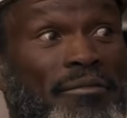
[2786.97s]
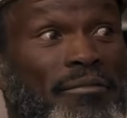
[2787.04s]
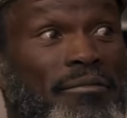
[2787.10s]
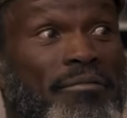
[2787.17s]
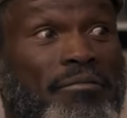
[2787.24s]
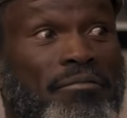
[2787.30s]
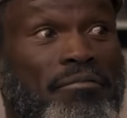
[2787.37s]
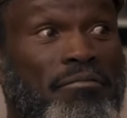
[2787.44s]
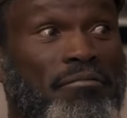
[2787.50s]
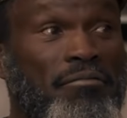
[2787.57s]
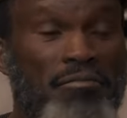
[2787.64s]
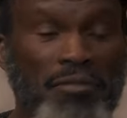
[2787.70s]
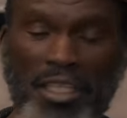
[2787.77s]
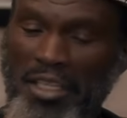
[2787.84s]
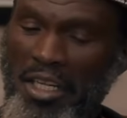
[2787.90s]
Okay.
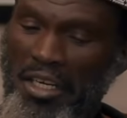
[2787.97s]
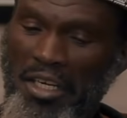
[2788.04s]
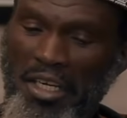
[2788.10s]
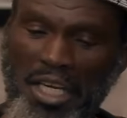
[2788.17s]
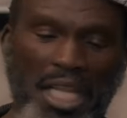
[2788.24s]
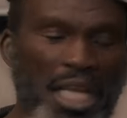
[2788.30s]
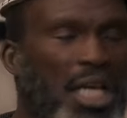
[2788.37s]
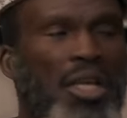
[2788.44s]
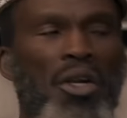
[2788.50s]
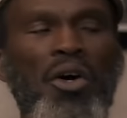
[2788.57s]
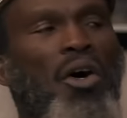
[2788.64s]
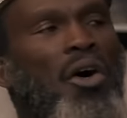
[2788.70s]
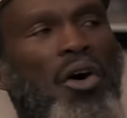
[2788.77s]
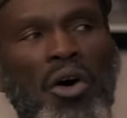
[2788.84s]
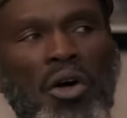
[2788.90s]
And the Negro
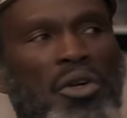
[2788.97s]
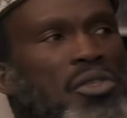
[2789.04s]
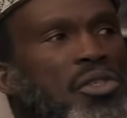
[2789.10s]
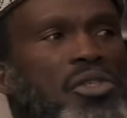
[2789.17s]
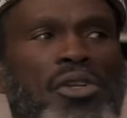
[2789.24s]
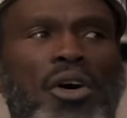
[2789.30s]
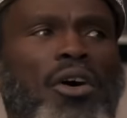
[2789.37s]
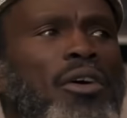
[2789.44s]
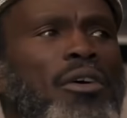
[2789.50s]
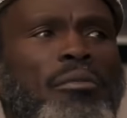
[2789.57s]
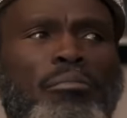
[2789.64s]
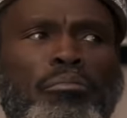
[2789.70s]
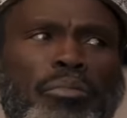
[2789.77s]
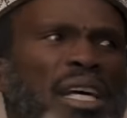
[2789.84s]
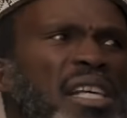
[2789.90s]
old
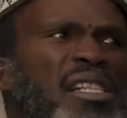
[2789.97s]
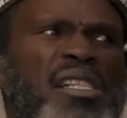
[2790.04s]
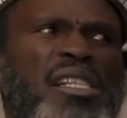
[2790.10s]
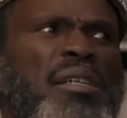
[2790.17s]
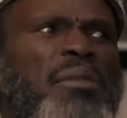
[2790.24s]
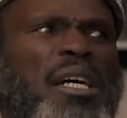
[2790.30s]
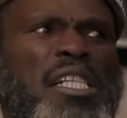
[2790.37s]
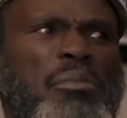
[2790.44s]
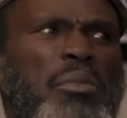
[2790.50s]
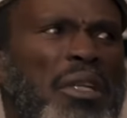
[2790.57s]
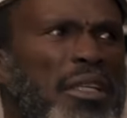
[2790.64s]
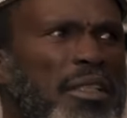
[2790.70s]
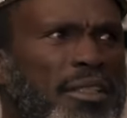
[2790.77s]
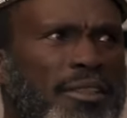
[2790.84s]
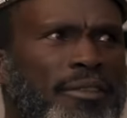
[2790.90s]
song bursts in my
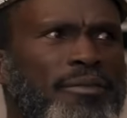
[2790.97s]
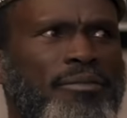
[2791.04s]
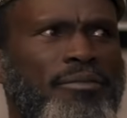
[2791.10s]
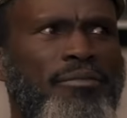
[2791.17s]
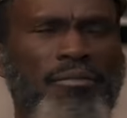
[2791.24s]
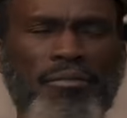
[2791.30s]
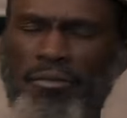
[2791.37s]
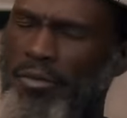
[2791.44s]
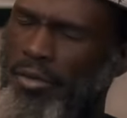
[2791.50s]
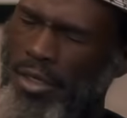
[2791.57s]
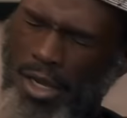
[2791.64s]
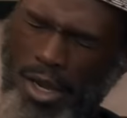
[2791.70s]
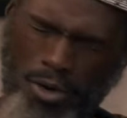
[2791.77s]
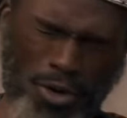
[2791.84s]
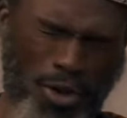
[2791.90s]
spirit. Okay.
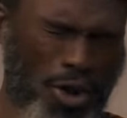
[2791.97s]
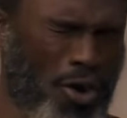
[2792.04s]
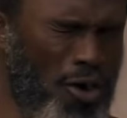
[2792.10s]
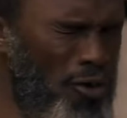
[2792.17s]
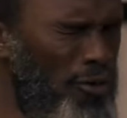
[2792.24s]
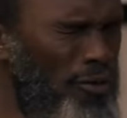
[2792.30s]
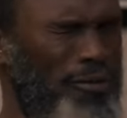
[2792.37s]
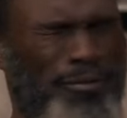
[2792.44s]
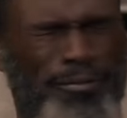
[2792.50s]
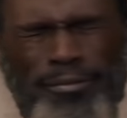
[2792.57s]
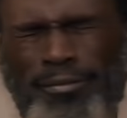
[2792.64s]
How long?